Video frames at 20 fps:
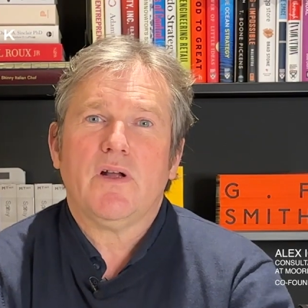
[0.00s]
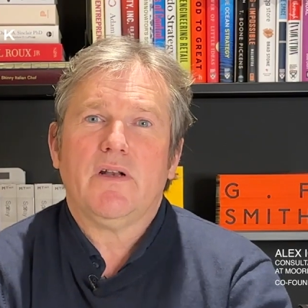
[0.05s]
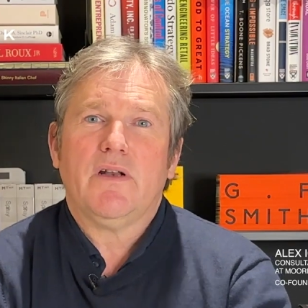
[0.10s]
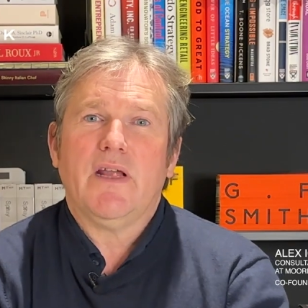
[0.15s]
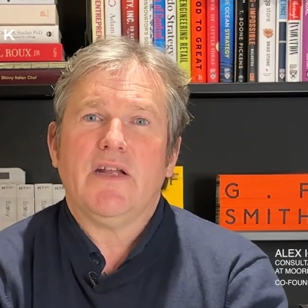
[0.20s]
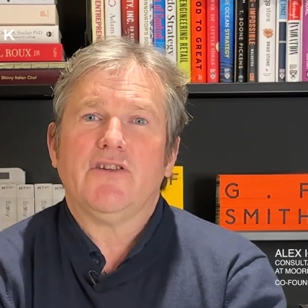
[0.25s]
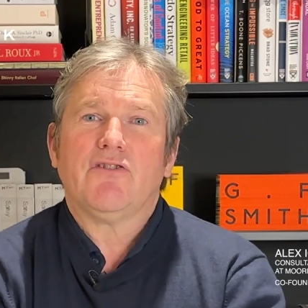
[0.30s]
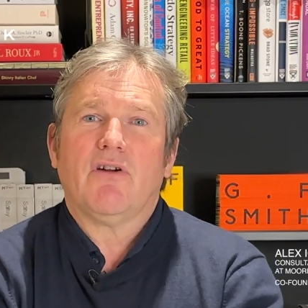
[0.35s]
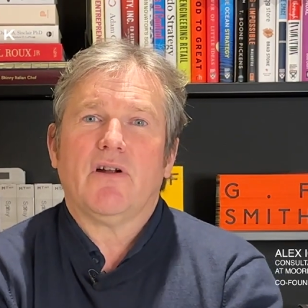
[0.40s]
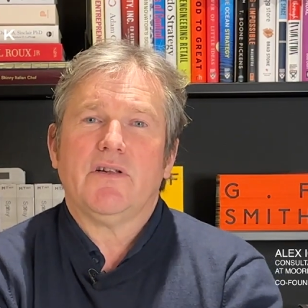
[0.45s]

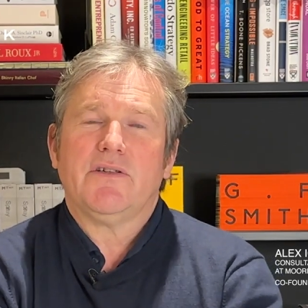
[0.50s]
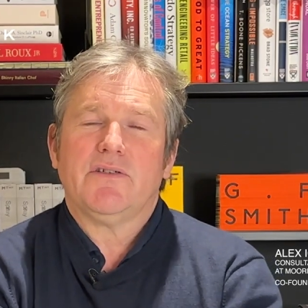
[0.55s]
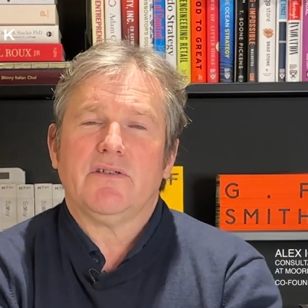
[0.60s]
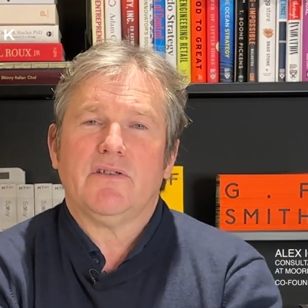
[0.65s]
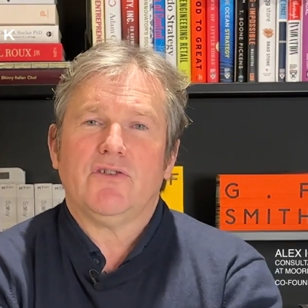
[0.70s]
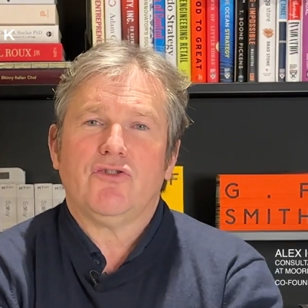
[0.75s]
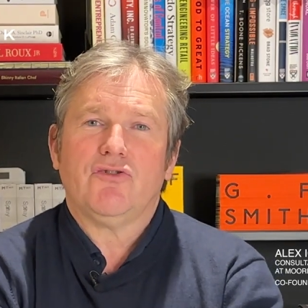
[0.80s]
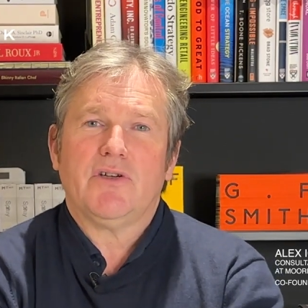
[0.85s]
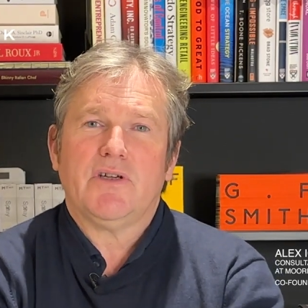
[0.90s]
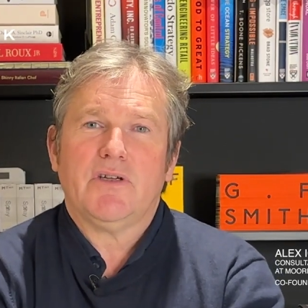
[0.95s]
laser eye
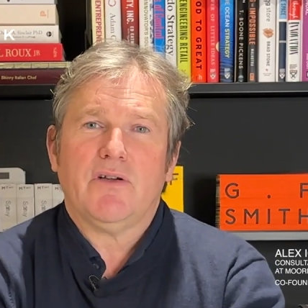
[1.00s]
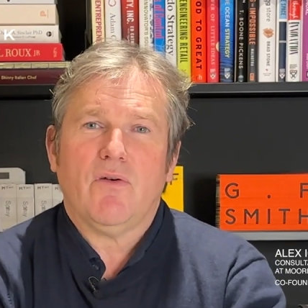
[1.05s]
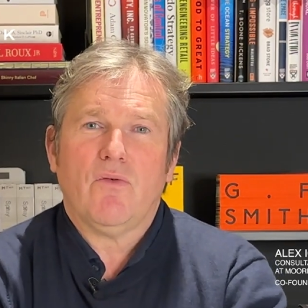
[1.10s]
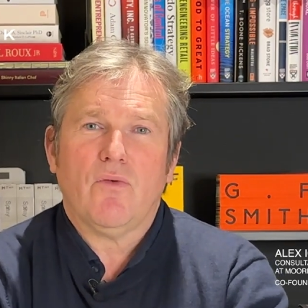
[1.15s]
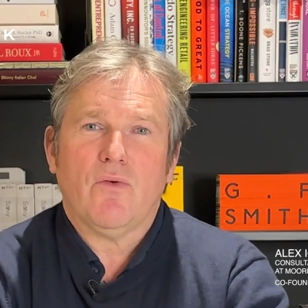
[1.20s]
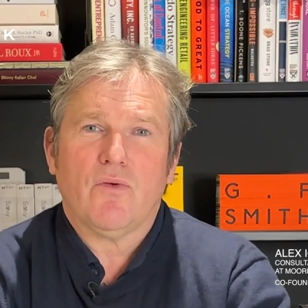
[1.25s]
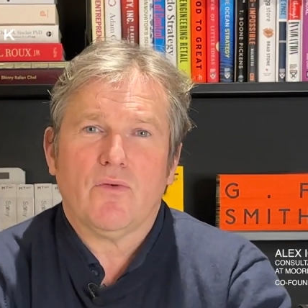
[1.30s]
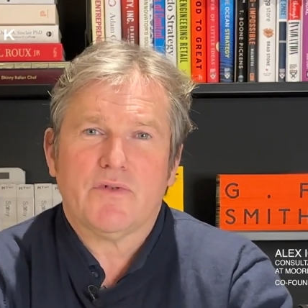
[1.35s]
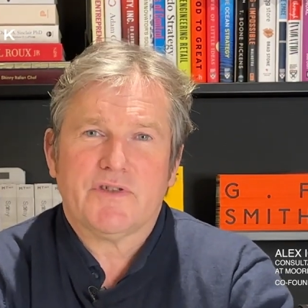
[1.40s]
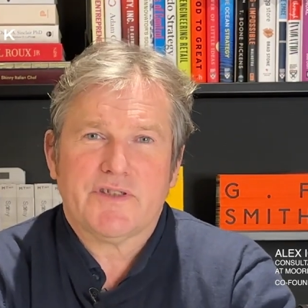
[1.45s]
surgery
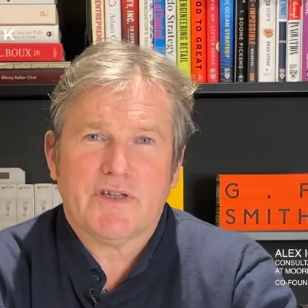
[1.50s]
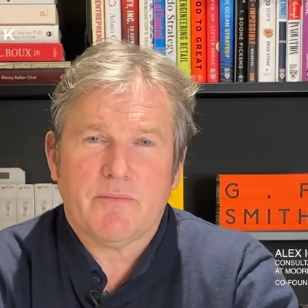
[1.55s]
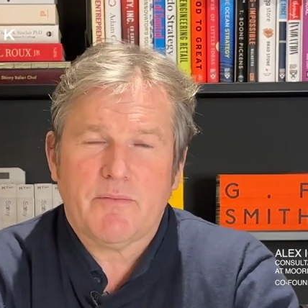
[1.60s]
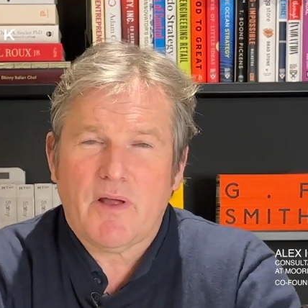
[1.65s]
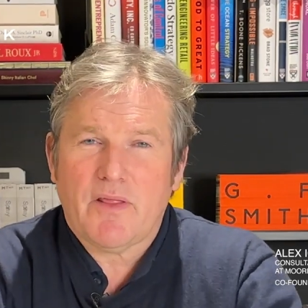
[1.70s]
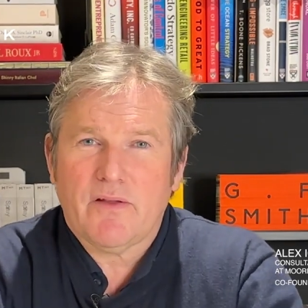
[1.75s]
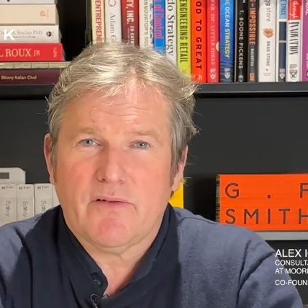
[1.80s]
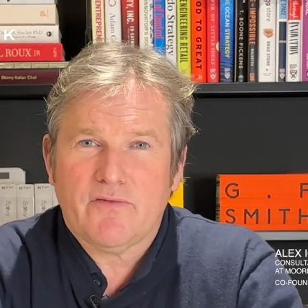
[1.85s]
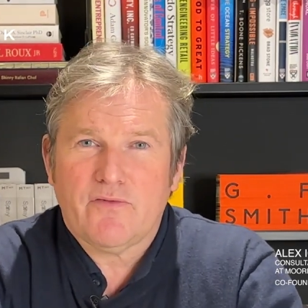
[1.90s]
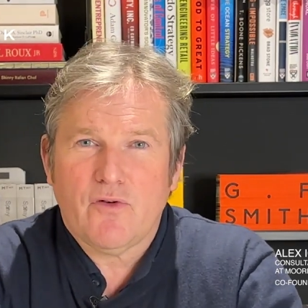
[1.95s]
or some
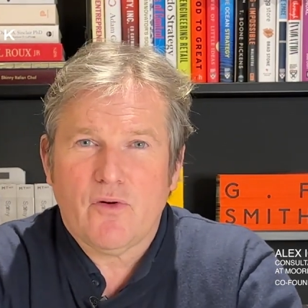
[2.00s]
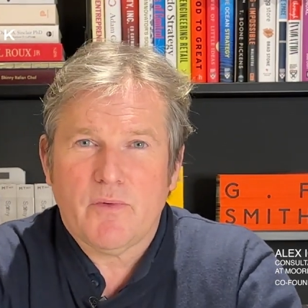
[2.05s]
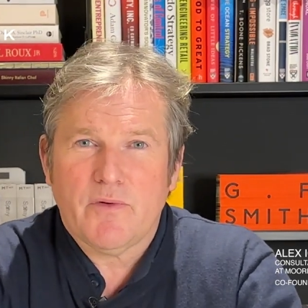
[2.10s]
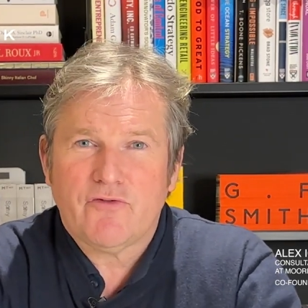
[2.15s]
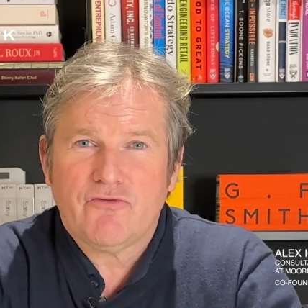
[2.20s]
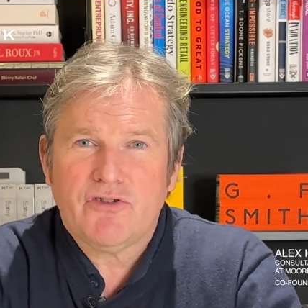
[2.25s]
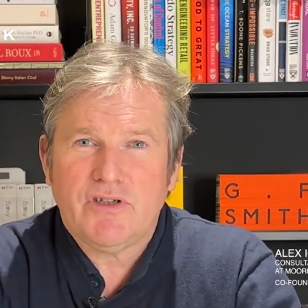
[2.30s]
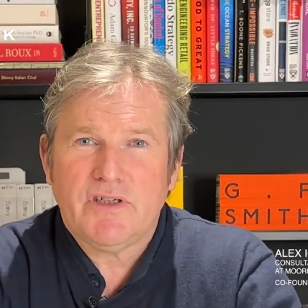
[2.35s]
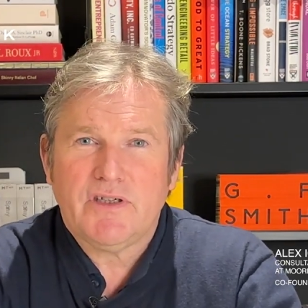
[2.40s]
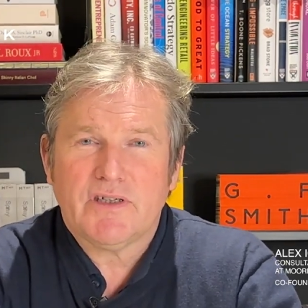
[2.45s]
other form of
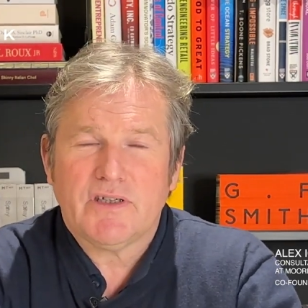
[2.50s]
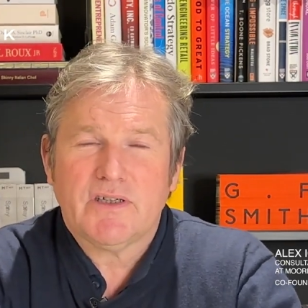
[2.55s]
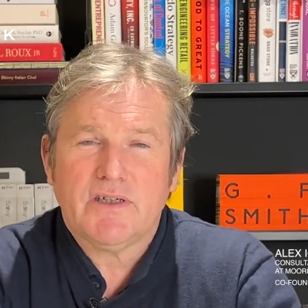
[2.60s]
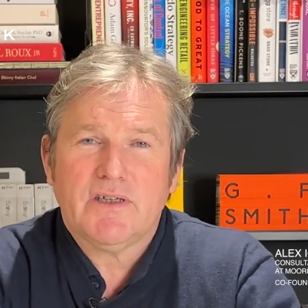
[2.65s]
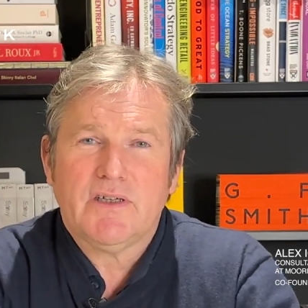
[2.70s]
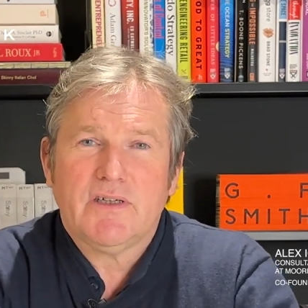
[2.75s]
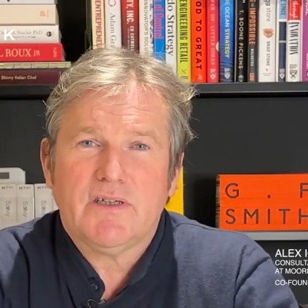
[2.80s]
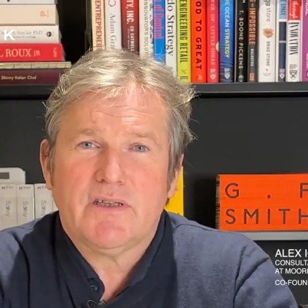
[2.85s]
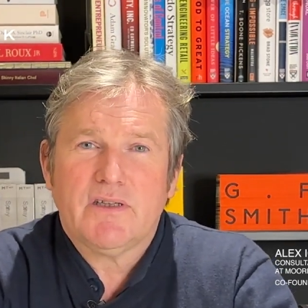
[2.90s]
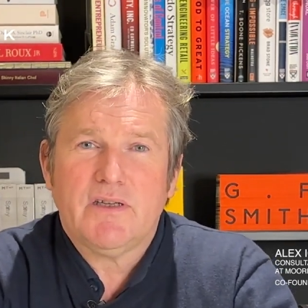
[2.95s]
treating
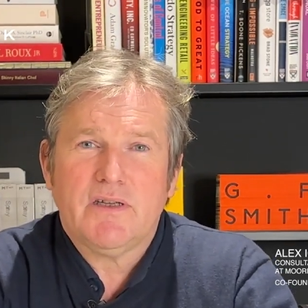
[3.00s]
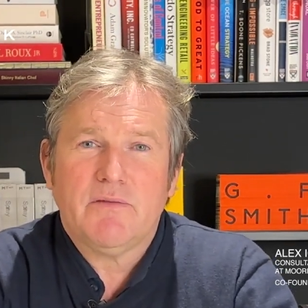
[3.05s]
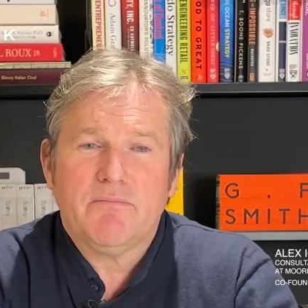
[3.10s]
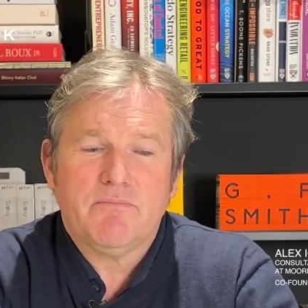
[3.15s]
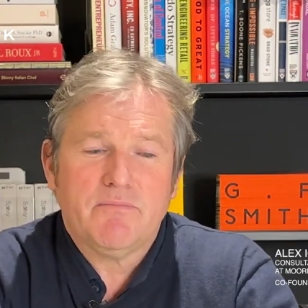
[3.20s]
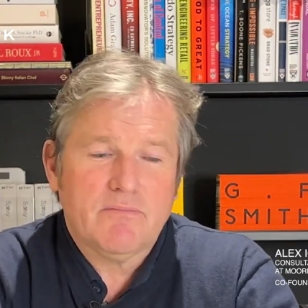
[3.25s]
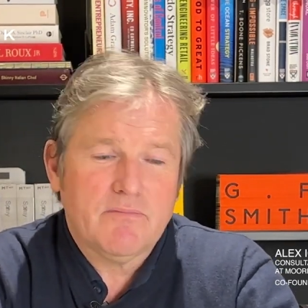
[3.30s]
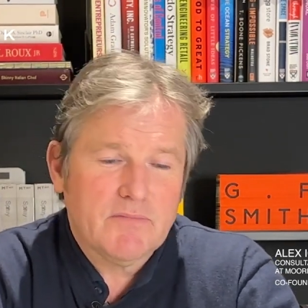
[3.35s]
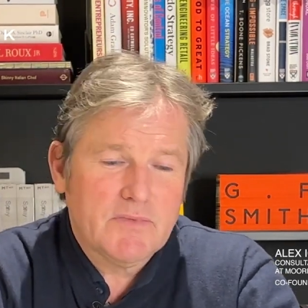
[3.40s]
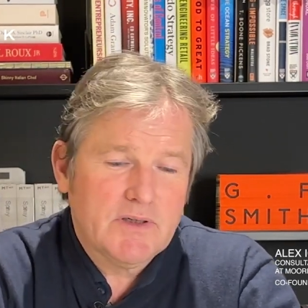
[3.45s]
the
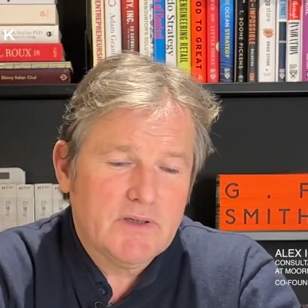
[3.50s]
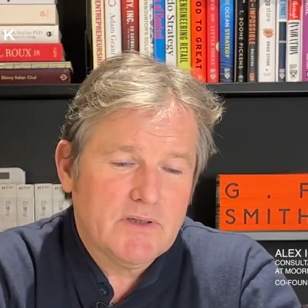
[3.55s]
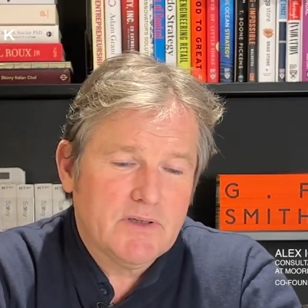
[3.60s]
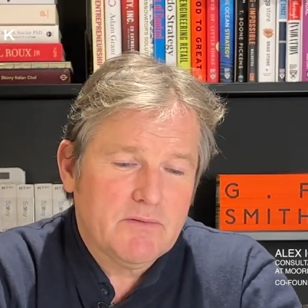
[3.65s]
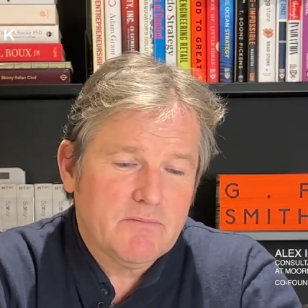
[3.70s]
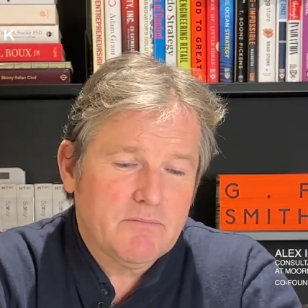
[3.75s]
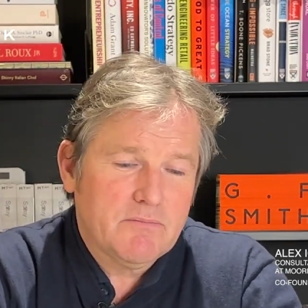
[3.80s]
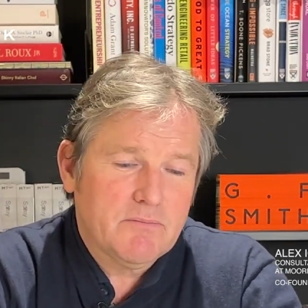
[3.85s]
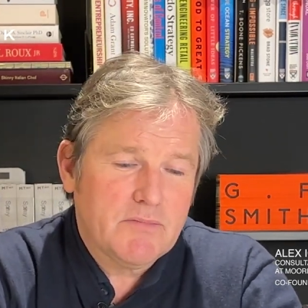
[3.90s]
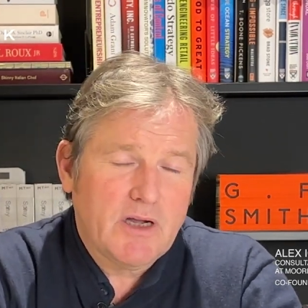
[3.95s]

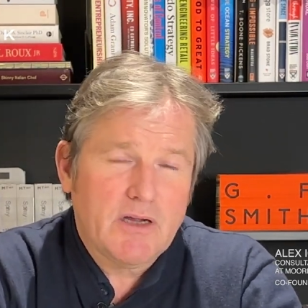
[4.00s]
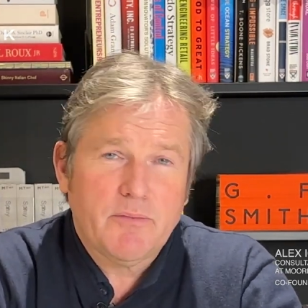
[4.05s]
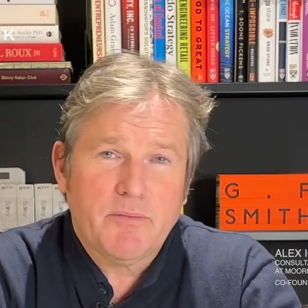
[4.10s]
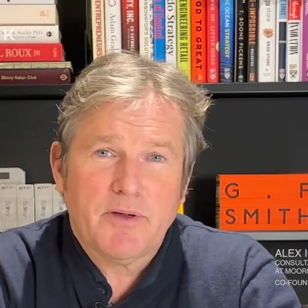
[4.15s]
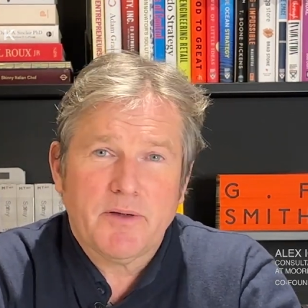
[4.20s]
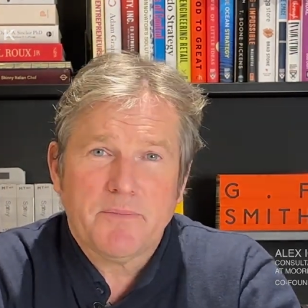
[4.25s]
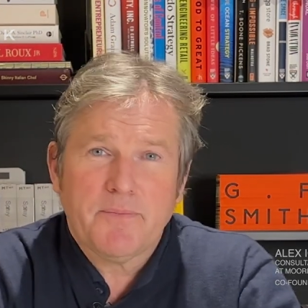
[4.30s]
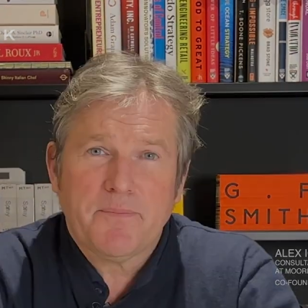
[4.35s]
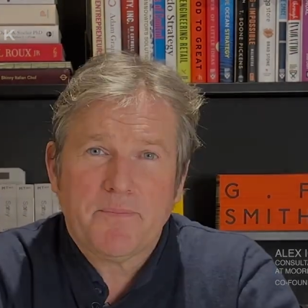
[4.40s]
myopia.